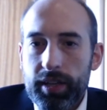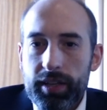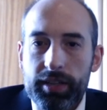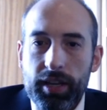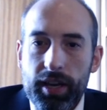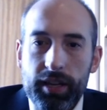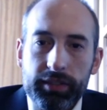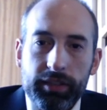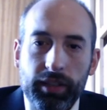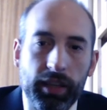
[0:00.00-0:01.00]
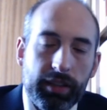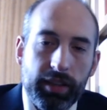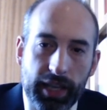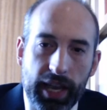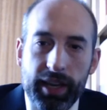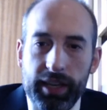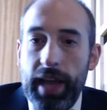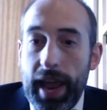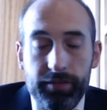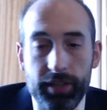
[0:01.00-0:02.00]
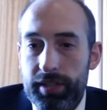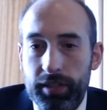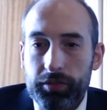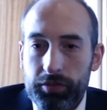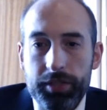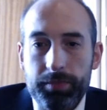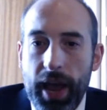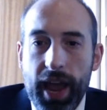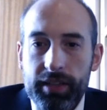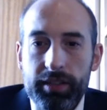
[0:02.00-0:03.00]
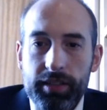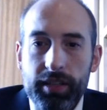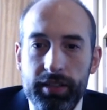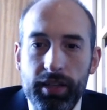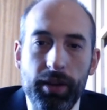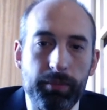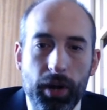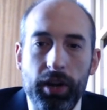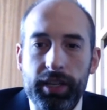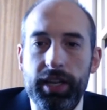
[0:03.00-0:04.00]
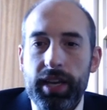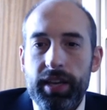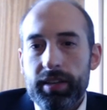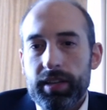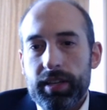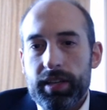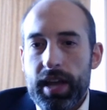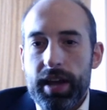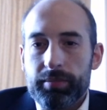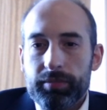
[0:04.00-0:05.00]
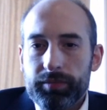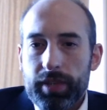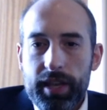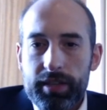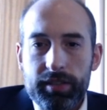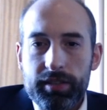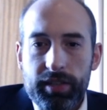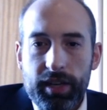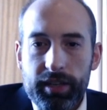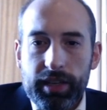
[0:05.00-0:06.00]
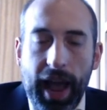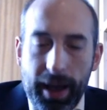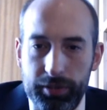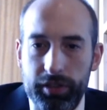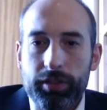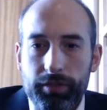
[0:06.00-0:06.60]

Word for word: the the king in every single respect that monarchy um, is the absolute